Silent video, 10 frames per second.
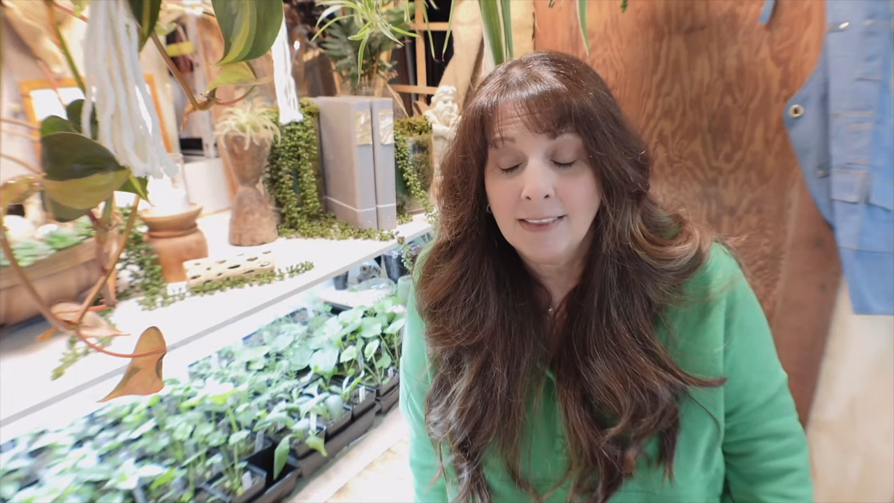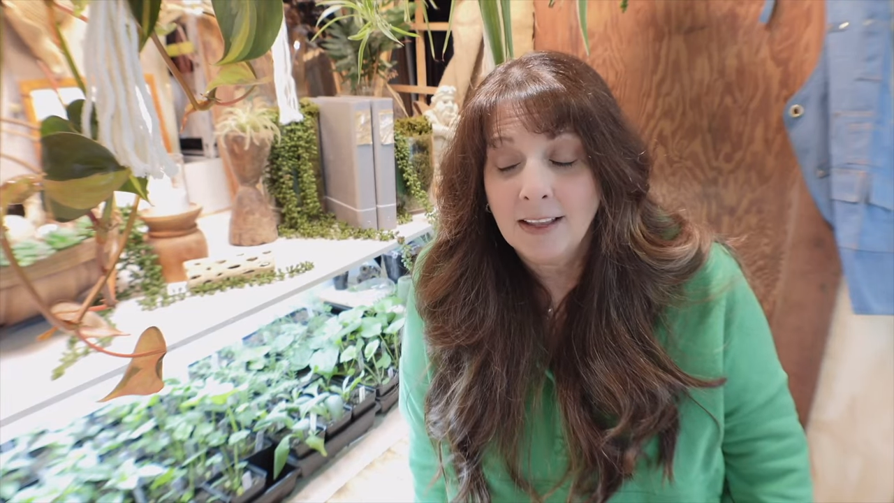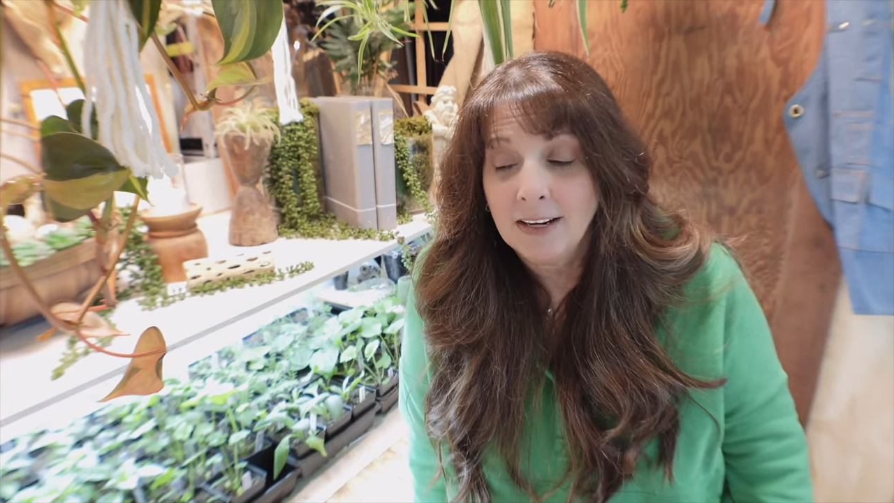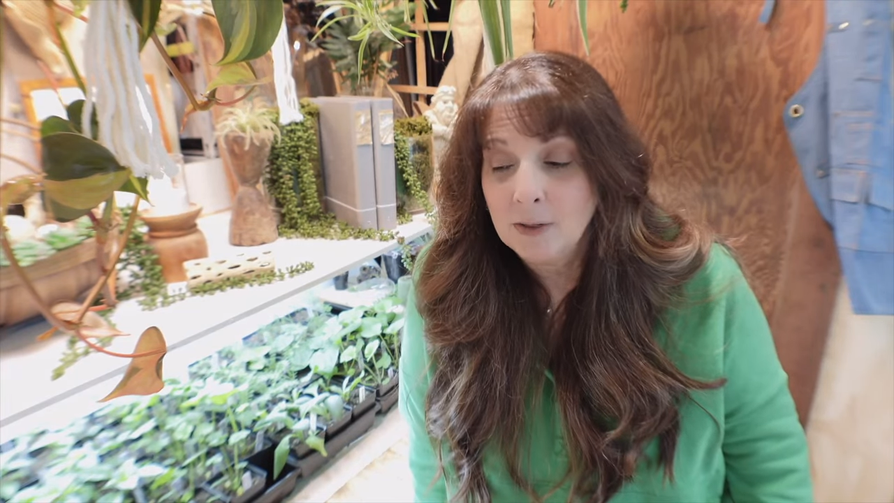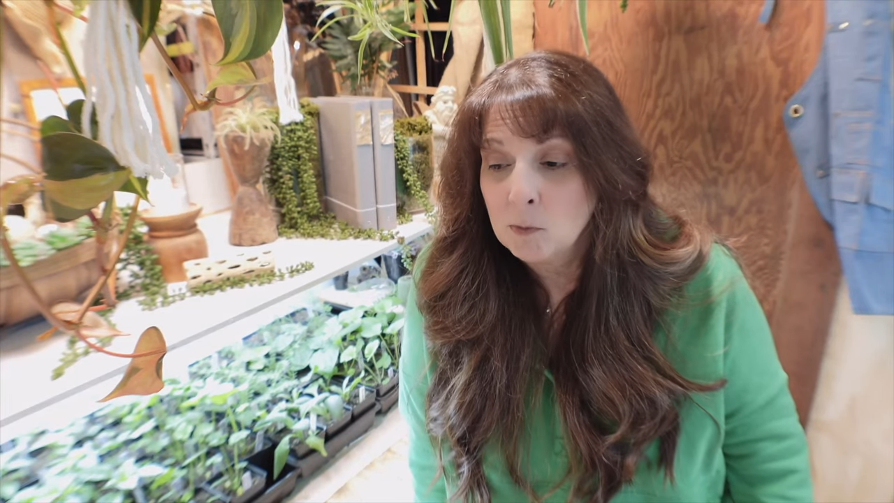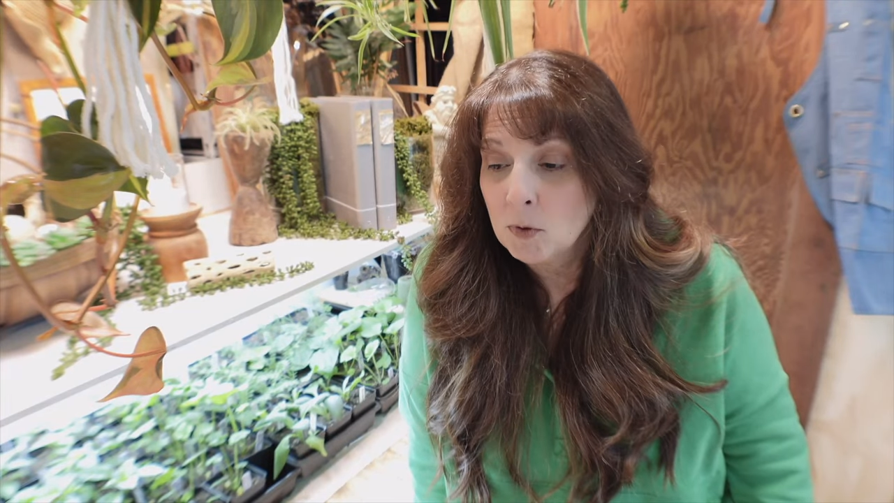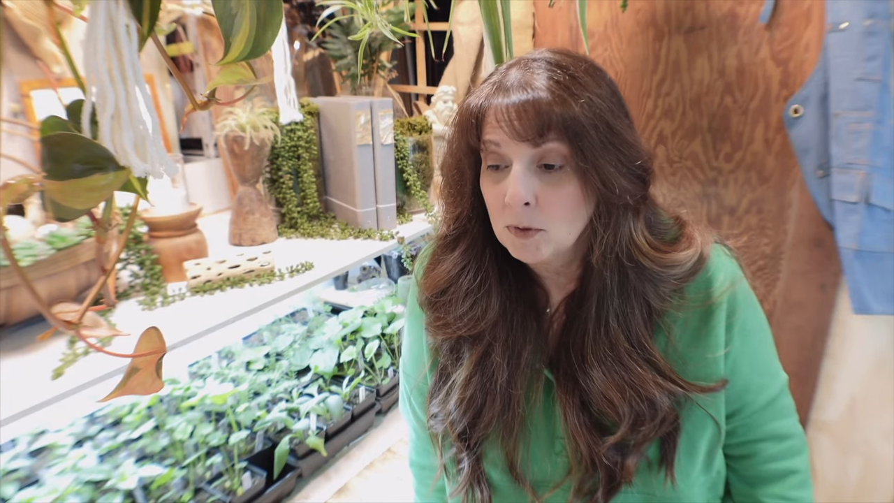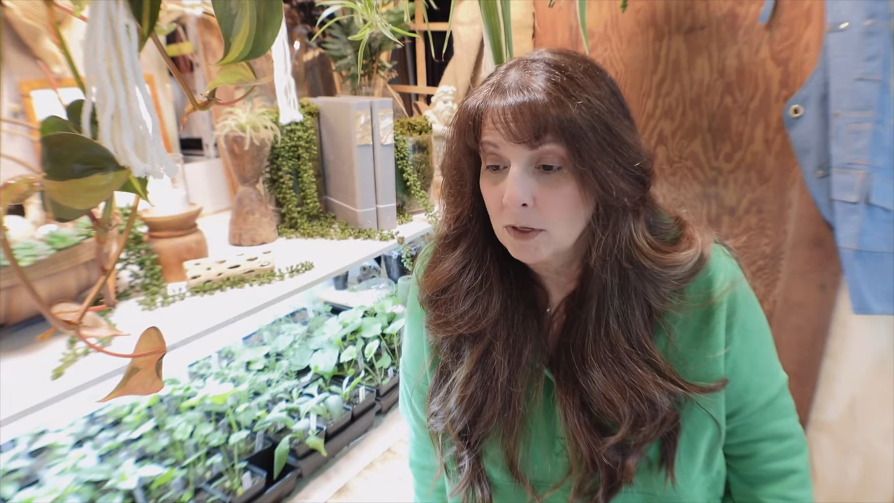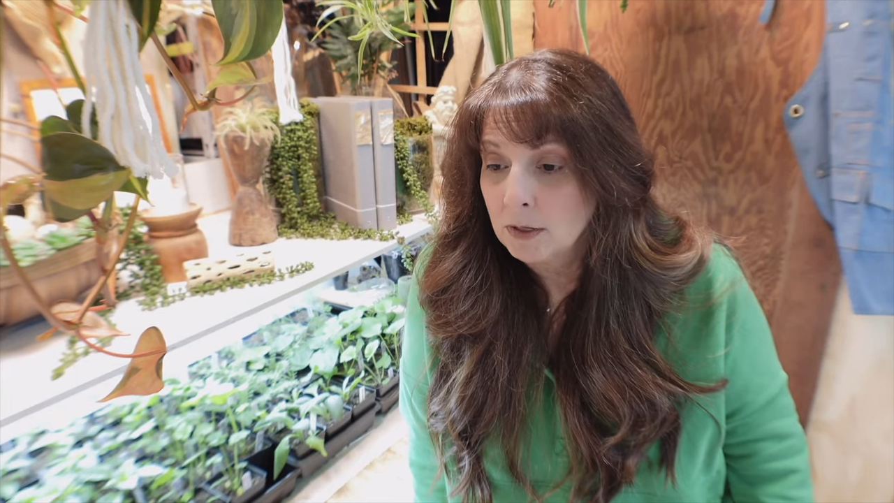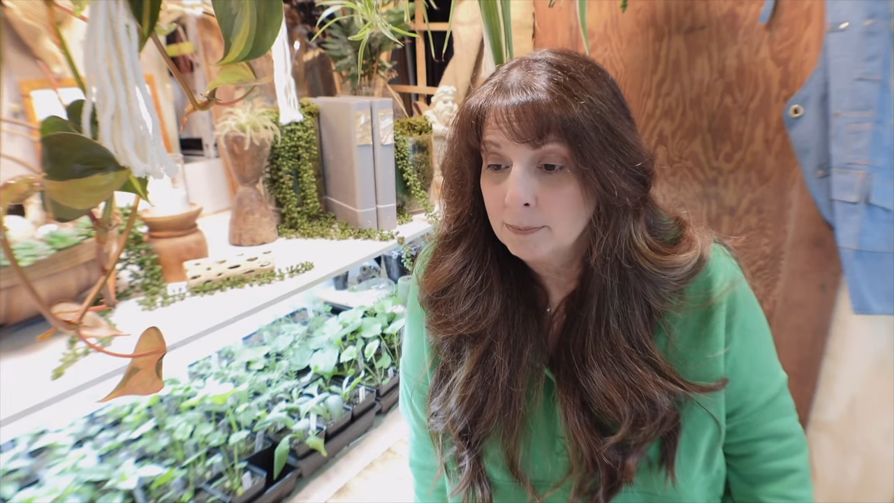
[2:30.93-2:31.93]
that it
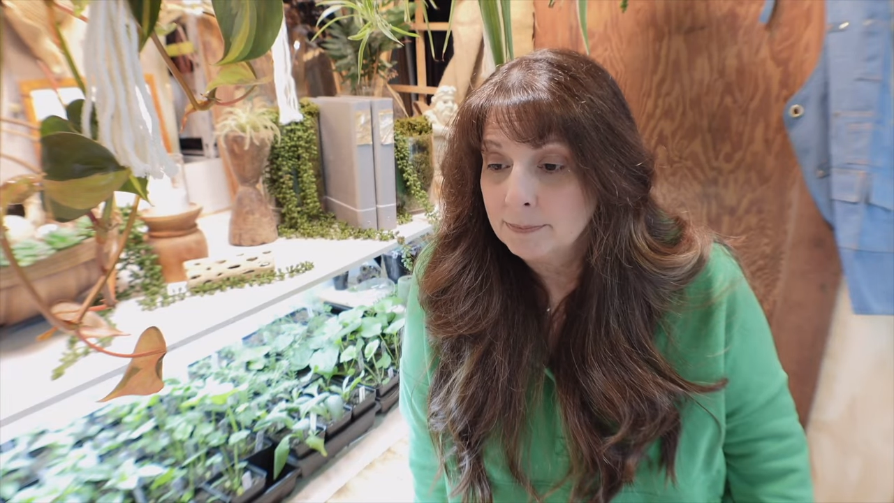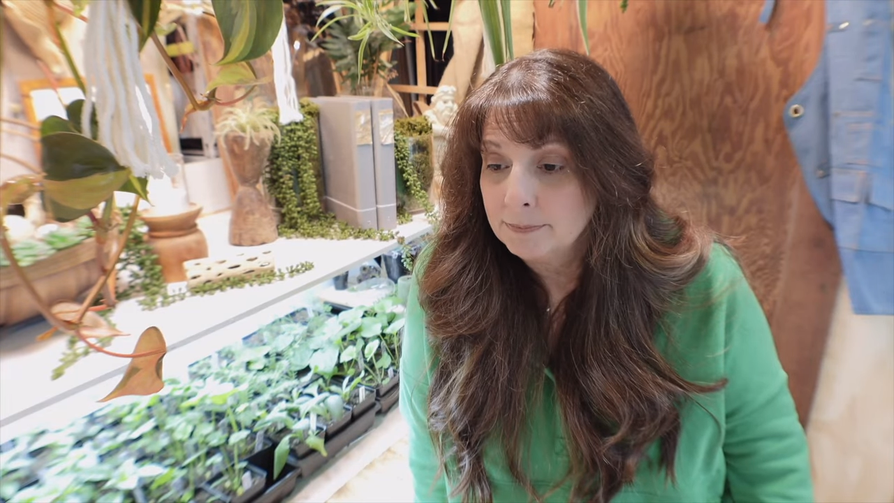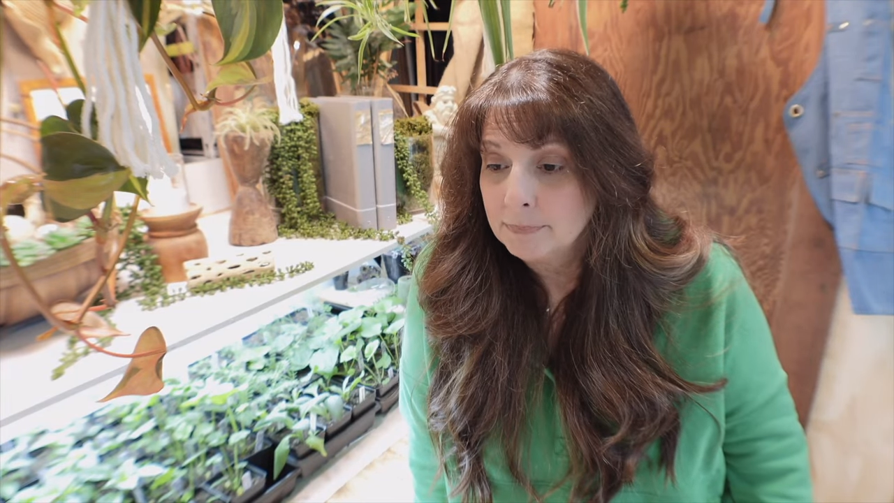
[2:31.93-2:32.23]
woke up